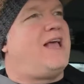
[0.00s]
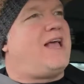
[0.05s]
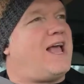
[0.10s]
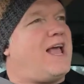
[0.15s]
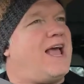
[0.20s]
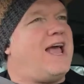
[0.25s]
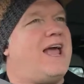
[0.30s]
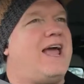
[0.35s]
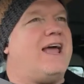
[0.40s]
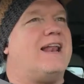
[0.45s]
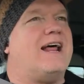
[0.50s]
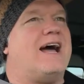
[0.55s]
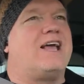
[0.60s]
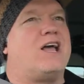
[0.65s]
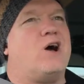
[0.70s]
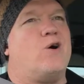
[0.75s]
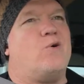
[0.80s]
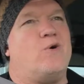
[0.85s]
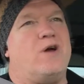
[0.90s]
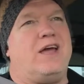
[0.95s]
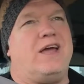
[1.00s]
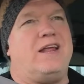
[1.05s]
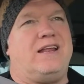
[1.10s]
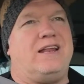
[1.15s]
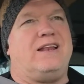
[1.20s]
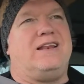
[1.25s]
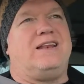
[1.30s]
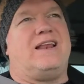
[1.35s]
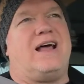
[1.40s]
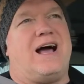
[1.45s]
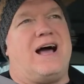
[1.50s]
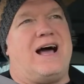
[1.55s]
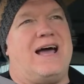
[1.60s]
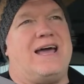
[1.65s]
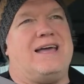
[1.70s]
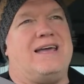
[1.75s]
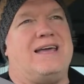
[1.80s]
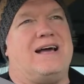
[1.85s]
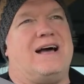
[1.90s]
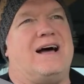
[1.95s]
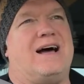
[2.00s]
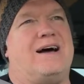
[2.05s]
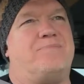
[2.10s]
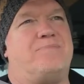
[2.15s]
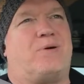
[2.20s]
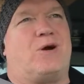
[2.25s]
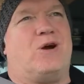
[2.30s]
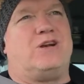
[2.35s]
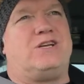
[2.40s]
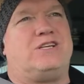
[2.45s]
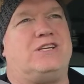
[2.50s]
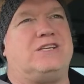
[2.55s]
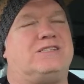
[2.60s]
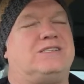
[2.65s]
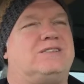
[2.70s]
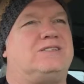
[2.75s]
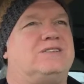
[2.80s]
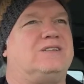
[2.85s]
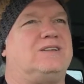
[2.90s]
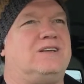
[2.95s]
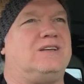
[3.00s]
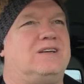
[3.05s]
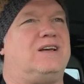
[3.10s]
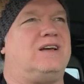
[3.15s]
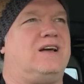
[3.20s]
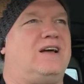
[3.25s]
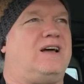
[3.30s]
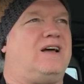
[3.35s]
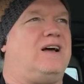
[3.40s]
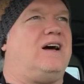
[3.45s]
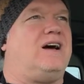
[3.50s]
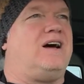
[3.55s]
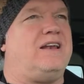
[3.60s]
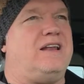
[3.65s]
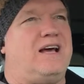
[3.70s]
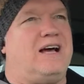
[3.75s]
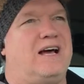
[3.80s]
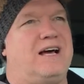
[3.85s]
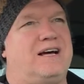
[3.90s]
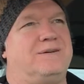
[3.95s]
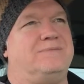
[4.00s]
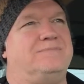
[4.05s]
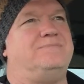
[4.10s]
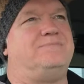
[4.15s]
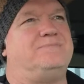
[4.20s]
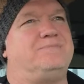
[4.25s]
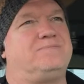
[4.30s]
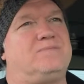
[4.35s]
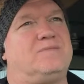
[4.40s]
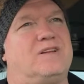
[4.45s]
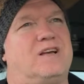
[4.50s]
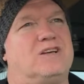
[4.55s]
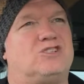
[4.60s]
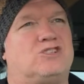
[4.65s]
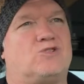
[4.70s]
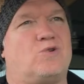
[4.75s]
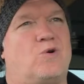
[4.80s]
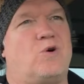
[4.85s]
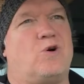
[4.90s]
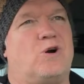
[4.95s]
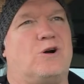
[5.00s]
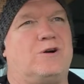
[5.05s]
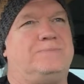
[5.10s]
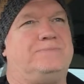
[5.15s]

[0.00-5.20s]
and I go in and I purchase on a store,